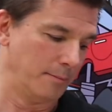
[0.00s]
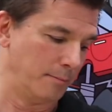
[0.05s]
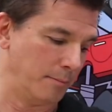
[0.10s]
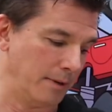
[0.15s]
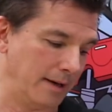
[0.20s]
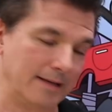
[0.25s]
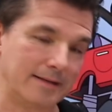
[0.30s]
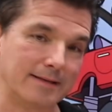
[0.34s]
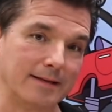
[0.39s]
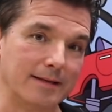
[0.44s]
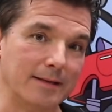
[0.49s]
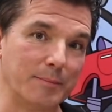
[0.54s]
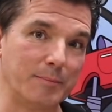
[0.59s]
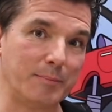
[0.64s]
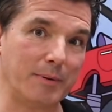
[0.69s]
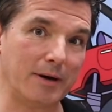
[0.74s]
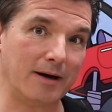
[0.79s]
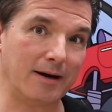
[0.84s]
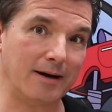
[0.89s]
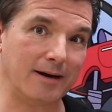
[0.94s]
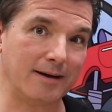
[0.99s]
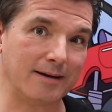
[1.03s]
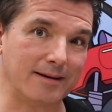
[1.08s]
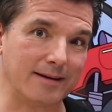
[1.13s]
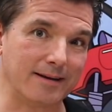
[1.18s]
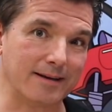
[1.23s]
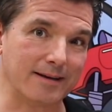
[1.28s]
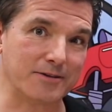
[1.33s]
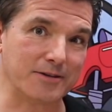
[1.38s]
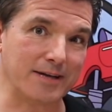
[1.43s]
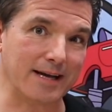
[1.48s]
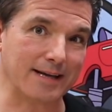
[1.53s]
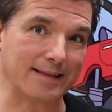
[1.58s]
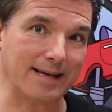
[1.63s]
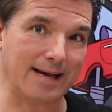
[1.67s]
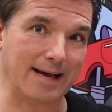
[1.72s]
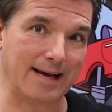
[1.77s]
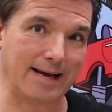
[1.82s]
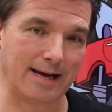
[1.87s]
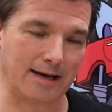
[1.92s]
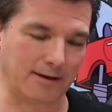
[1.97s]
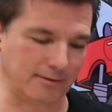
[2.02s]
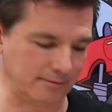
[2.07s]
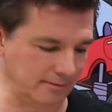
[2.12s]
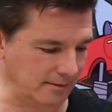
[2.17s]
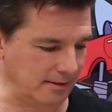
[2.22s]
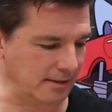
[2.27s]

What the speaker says: But it's in the book. You can check that out.